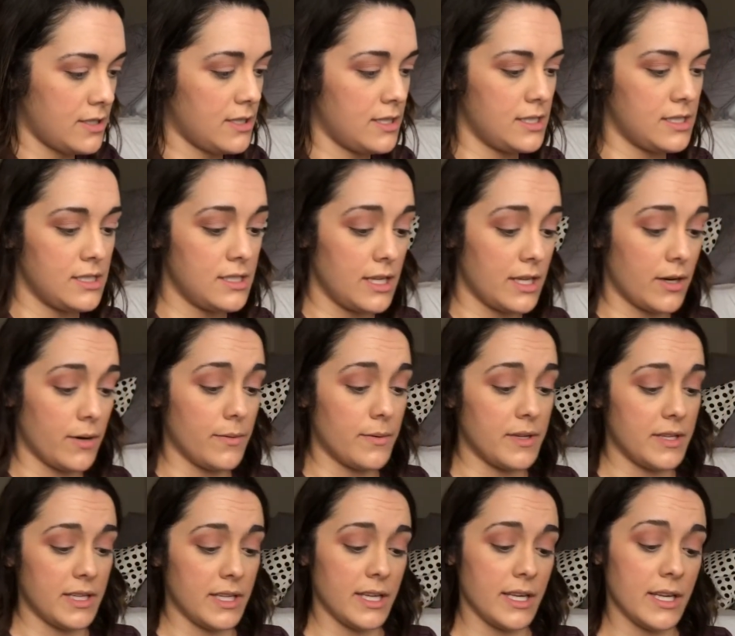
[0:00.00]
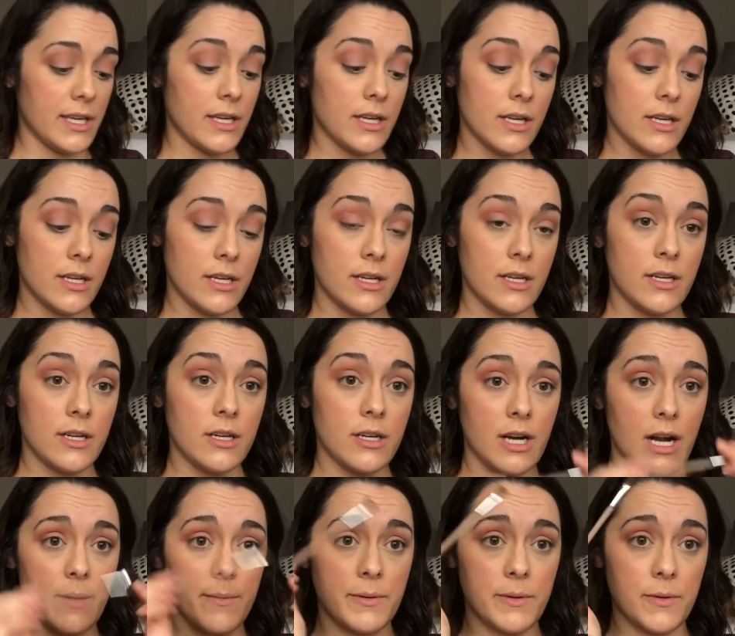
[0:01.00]
This is like a really
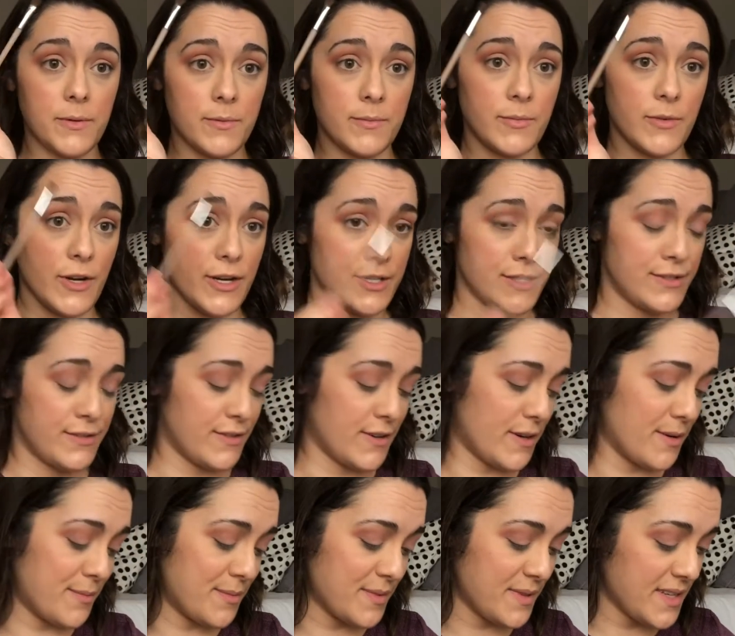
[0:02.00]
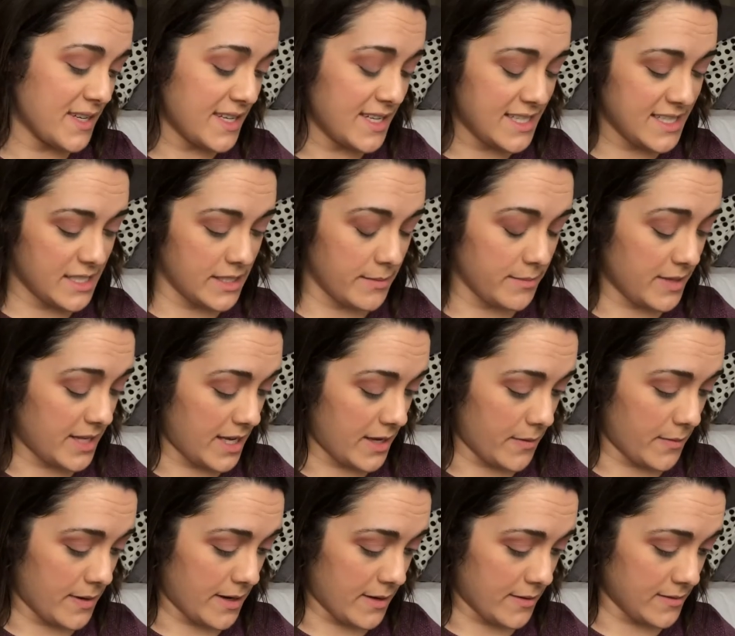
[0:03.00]
crappy old brush from some kit
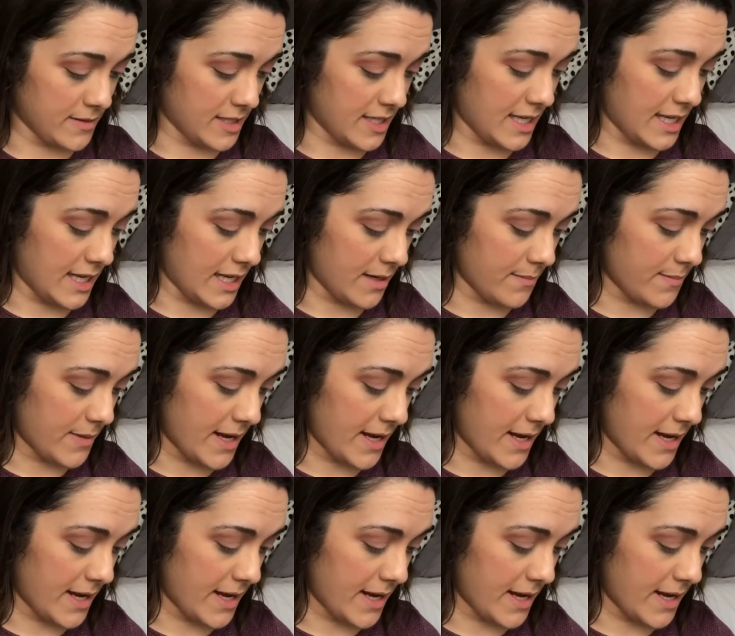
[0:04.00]
when I was a kid.